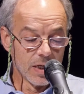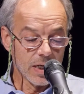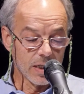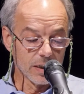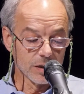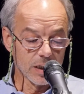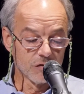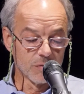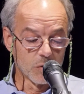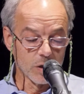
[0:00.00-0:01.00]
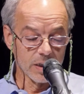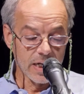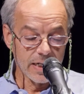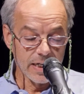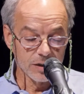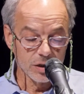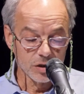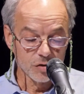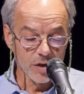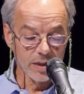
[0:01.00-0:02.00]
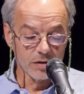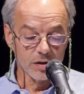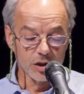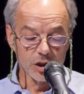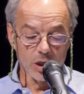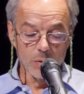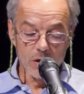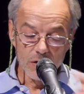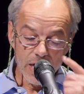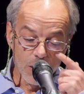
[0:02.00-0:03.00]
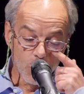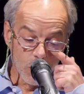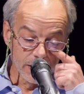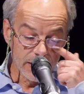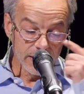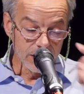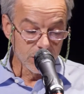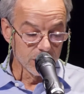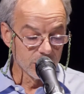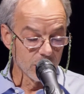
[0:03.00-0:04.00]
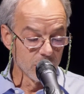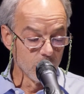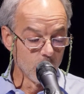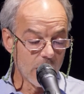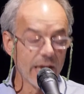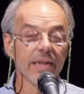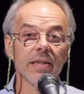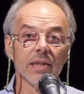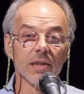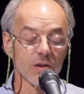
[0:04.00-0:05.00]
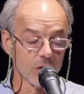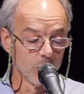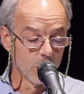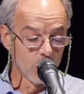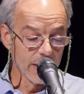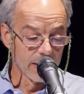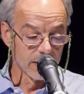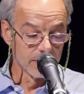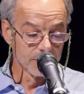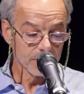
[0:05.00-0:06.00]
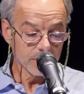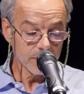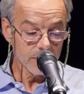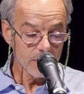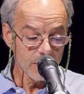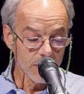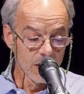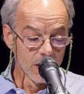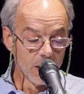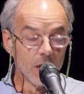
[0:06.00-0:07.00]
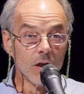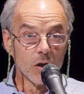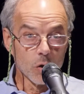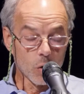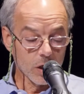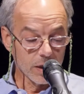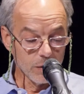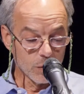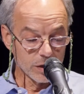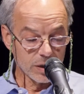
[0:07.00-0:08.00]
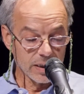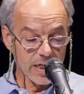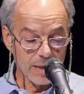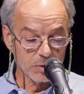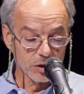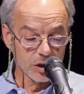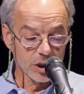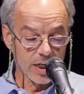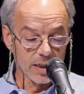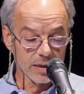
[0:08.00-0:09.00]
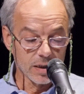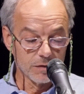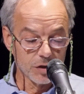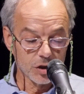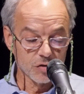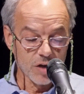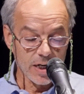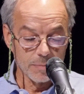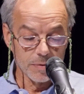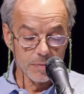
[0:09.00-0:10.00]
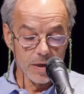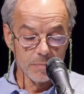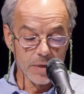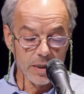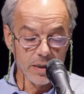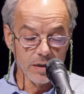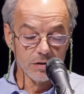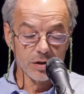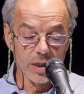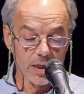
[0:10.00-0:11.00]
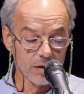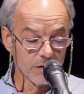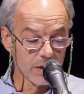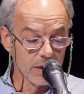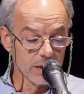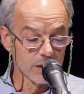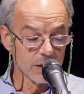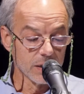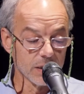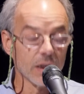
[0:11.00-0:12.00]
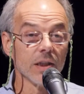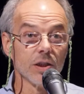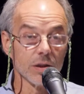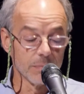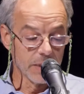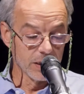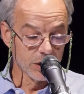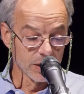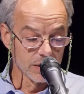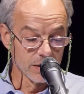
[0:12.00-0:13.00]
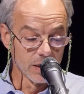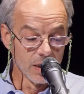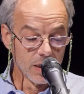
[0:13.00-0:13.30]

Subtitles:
Alexandra Morton had asked a trainer to show her how one teaches a new idea to a whale. Corky was the captured child of Stripe, and many years later, in the incident I just mentioned,